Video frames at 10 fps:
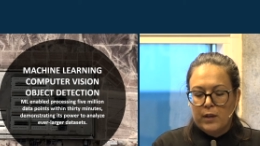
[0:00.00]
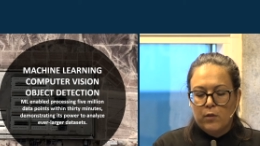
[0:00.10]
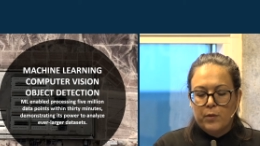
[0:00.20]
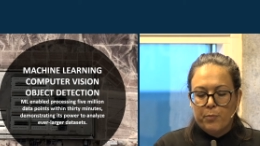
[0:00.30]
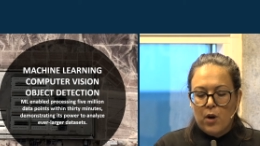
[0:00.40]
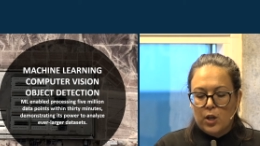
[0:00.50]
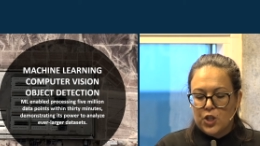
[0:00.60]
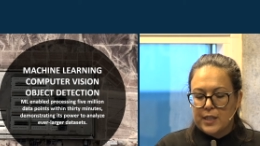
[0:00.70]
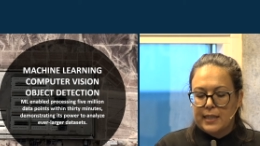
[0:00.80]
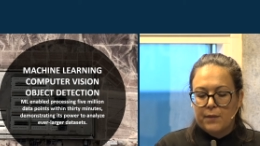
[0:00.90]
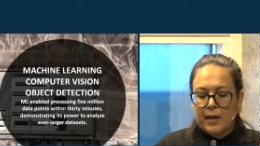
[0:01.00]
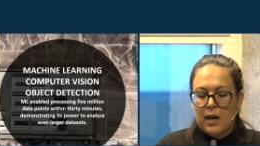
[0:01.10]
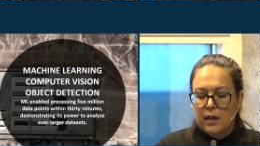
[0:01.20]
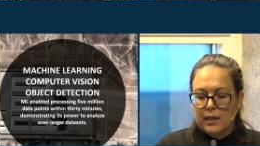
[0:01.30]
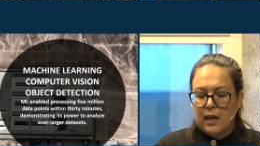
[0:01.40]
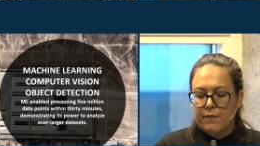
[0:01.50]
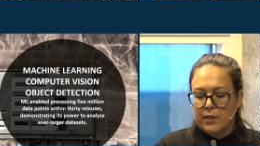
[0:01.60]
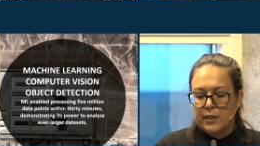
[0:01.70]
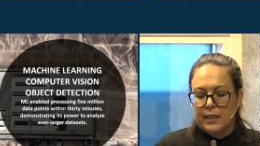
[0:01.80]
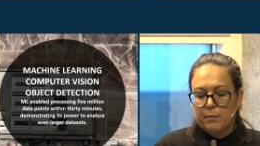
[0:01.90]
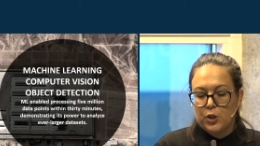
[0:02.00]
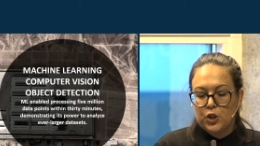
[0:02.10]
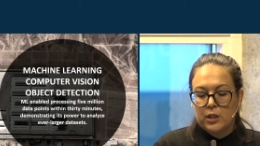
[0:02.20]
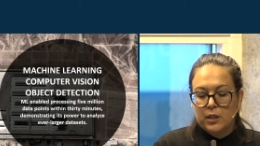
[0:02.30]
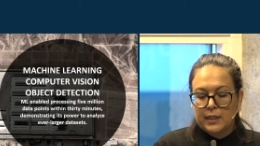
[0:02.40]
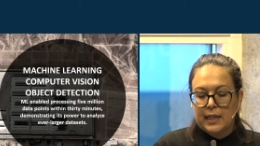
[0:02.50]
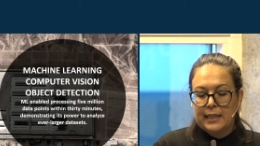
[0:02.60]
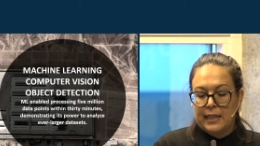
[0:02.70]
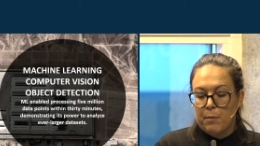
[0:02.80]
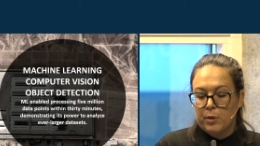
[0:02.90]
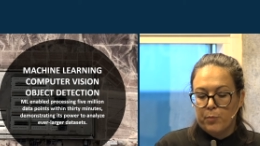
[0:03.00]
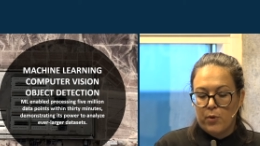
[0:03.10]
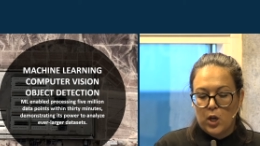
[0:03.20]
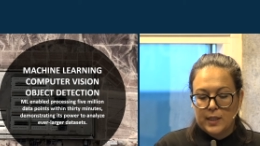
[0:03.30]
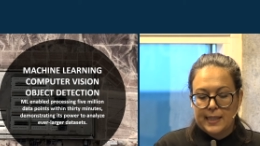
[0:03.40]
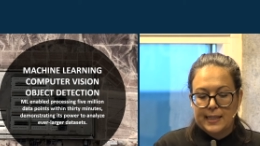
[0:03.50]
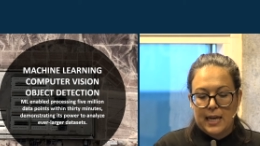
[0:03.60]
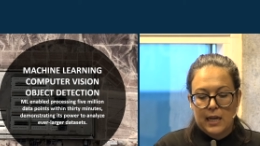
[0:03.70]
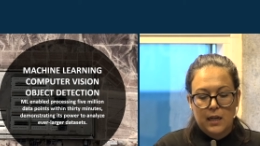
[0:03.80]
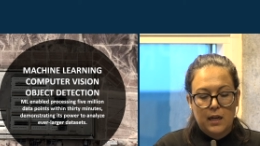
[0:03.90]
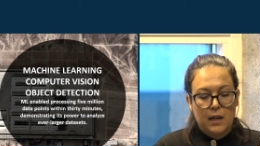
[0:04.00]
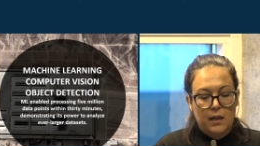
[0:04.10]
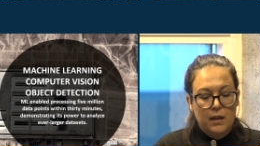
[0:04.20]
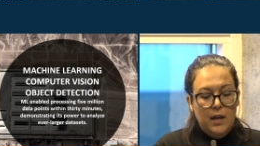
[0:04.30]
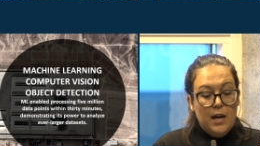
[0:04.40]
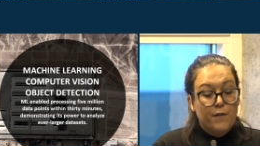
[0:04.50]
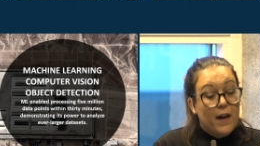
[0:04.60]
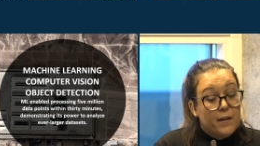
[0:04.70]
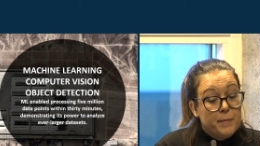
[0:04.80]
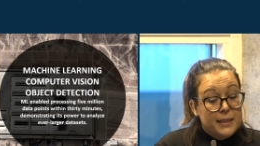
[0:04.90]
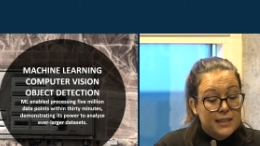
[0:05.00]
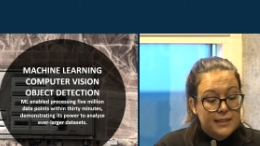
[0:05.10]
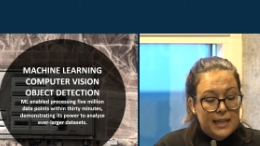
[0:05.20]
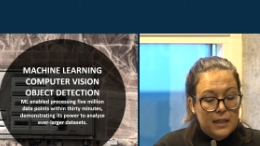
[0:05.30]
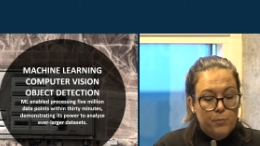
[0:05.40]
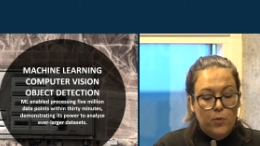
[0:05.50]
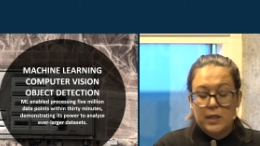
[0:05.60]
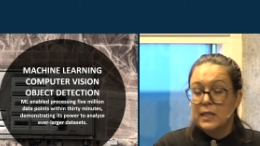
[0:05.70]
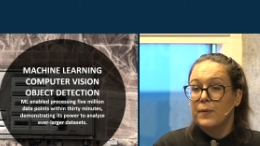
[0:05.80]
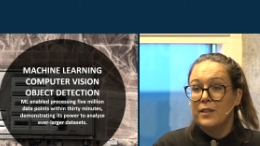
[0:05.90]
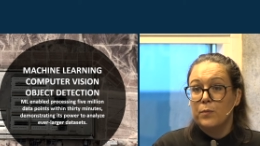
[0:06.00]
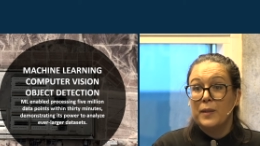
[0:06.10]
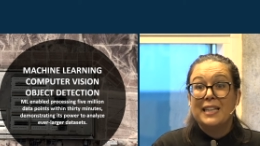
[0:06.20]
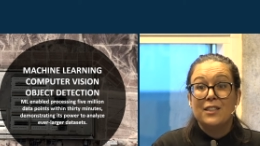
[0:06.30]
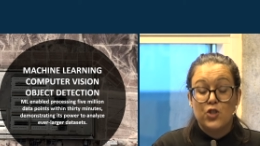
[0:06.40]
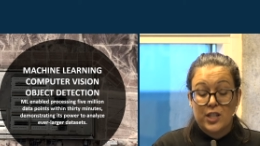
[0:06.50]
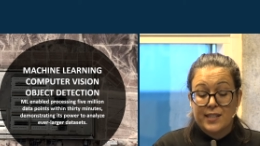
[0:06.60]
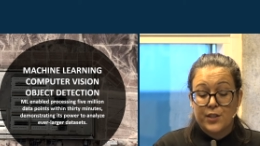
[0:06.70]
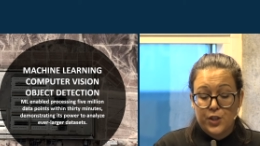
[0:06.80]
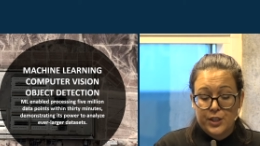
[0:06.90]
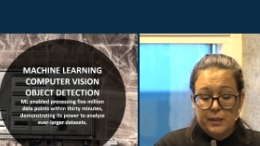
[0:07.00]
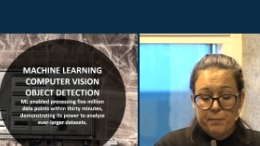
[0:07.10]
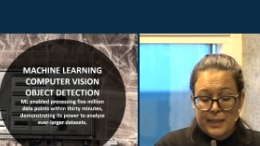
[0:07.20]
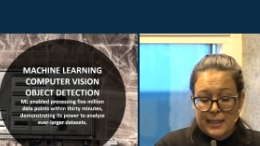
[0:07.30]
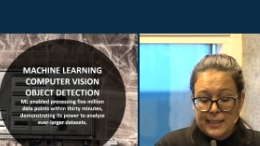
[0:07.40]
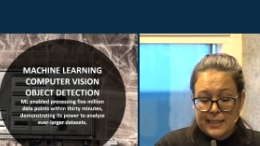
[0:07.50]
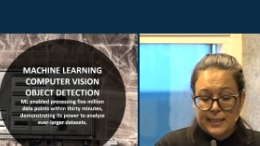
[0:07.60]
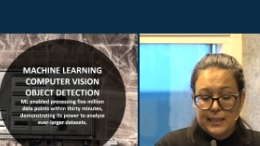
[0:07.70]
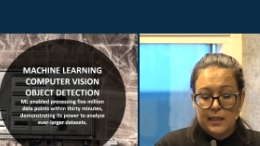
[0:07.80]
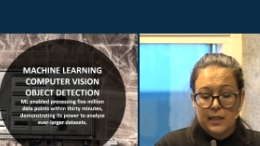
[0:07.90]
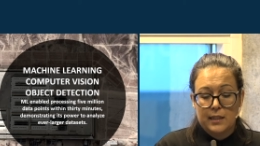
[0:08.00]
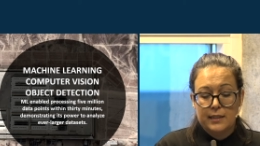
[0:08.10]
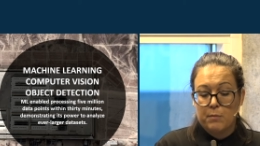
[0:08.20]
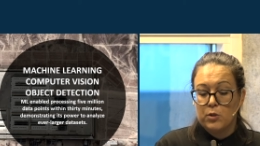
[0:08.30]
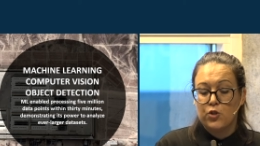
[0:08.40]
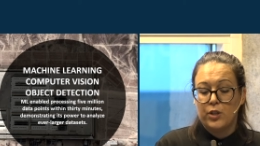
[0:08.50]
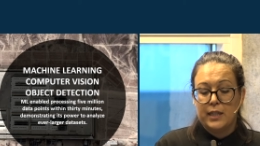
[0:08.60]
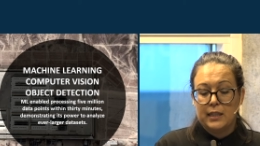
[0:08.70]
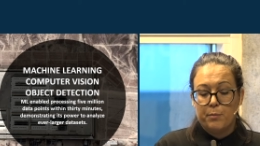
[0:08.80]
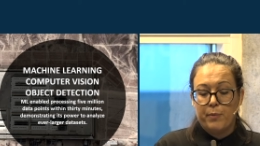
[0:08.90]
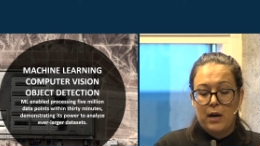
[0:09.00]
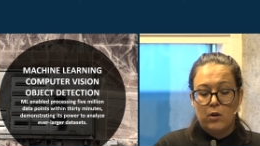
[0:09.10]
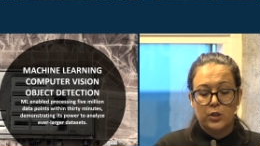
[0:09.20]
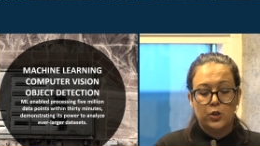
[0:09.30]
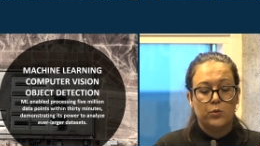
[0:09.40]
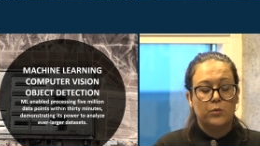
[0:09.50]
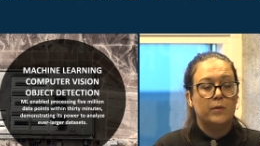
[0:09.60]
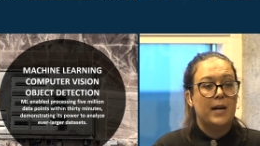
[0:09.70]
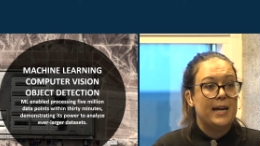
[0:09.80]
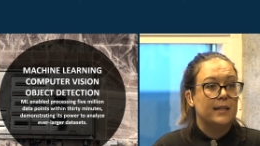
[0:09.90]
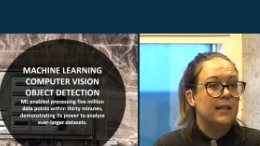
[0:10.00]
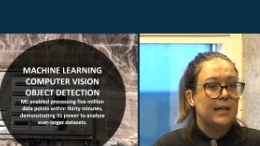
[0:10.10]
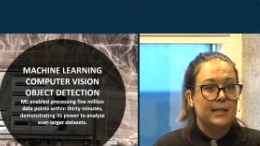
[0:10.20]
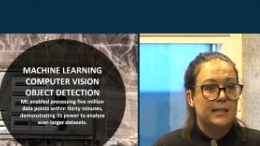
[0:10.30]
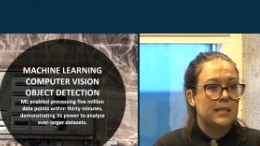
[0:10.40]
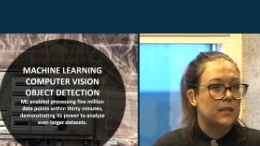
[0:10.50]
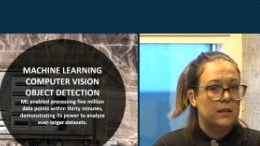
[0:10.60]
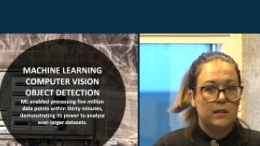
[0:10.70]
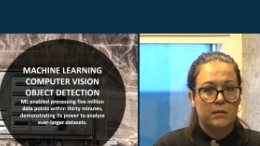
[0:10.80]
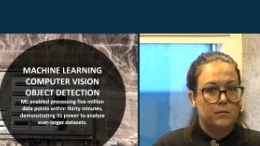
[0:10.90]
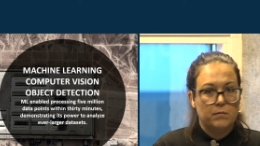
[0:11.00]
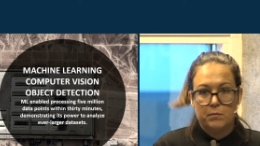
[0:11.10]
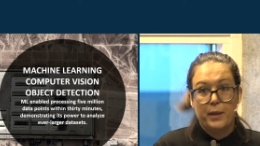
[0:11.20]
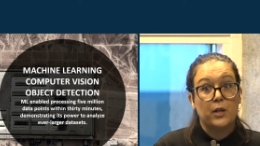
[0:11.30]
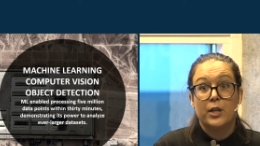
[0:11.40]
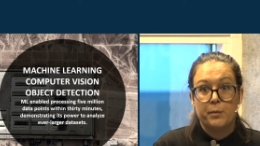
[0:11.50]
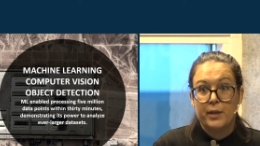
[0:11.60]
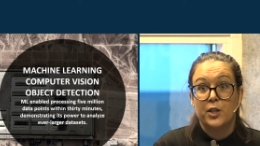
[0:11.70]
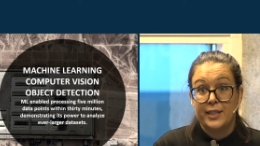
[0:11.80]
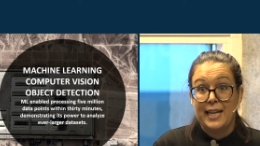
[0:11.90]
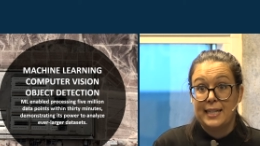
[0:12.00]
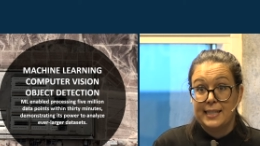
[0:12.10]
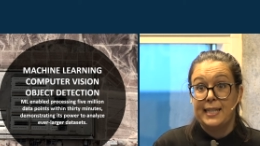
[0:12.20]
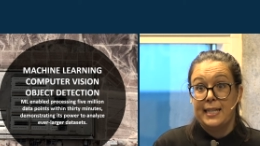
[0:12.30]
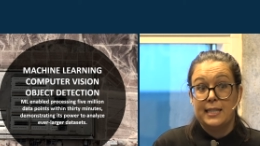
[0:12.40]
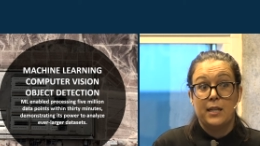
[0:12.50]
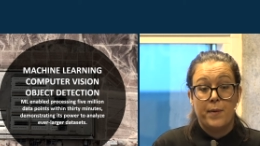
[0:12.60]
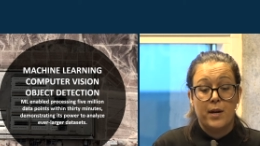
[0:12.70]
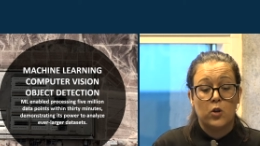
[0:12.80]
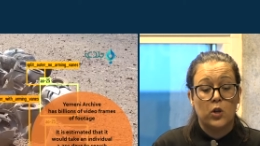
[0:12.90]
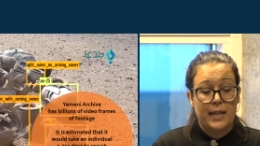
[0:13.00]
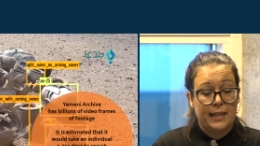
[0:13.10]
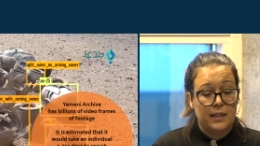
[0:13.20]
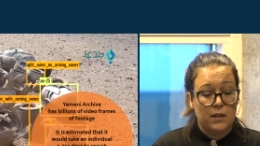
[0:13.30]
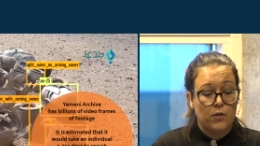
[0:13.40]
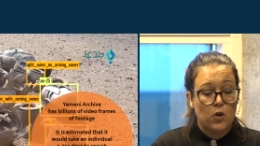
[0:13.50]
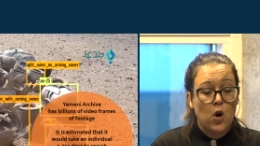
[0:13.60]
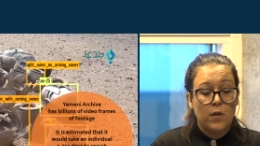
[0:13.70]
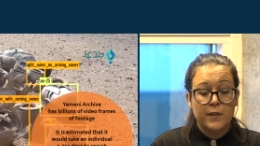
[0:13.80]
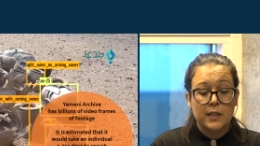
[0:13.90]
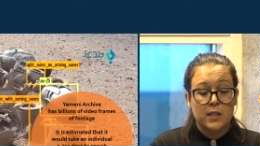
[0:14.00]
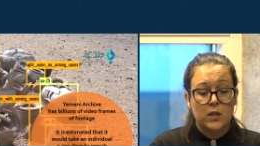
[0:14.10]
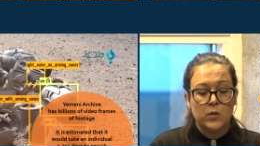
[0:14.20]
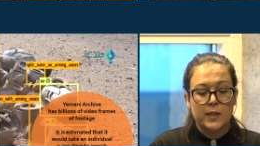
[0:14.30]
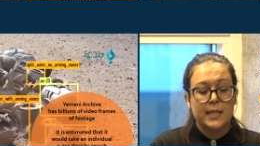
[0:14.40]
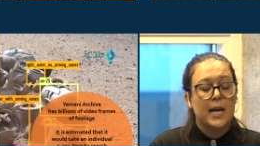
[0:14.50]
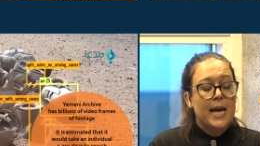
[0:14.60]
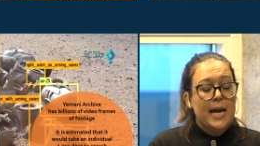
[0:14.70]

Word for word: one of the projects that we covered, that machine learning enabled processing uh, 5 million data points with, within just 30 minutes, uh, demonstrating the power to analyze um, bigger and bigger data sets that we are collecting from conflict zones.